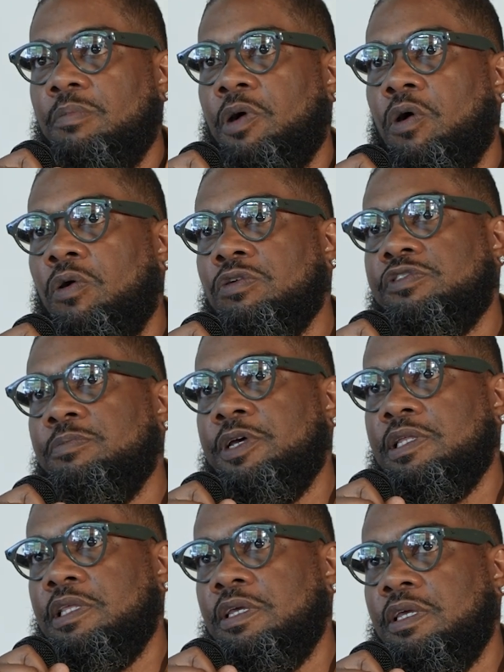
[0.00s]
But
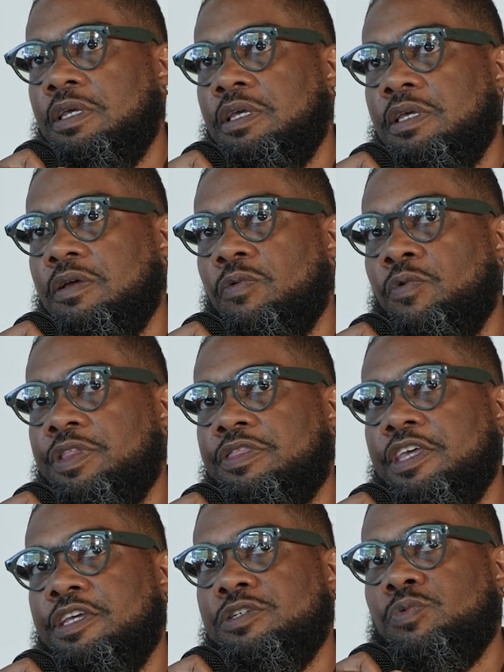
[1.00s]
ultimately, when
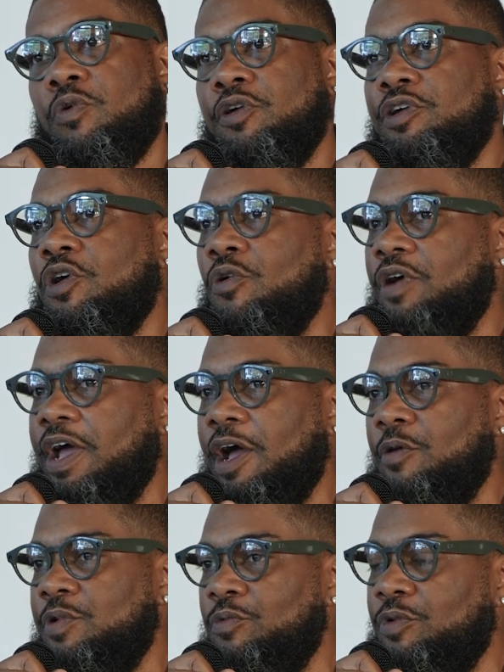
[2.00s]
things weren't going
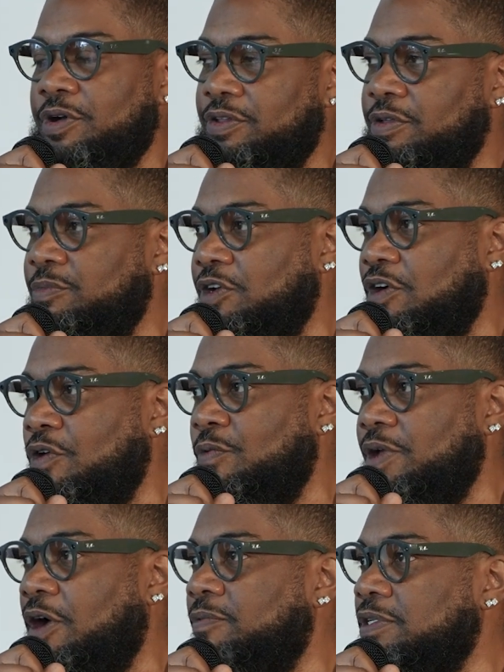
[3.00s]
how we wanted them to go,
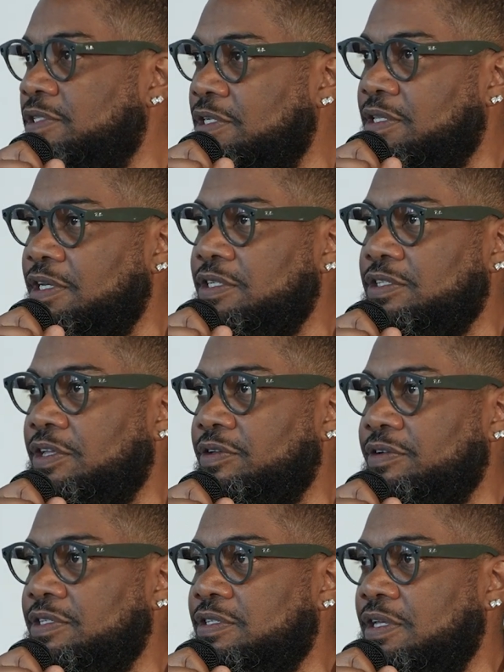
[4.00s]
we always looked at each
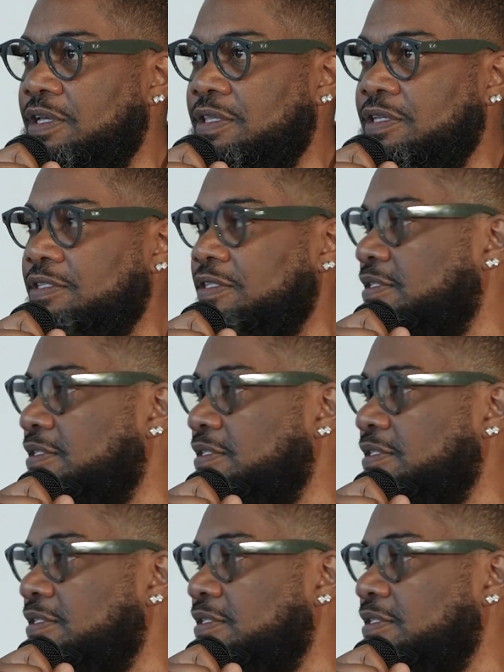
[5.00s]
other and said, "This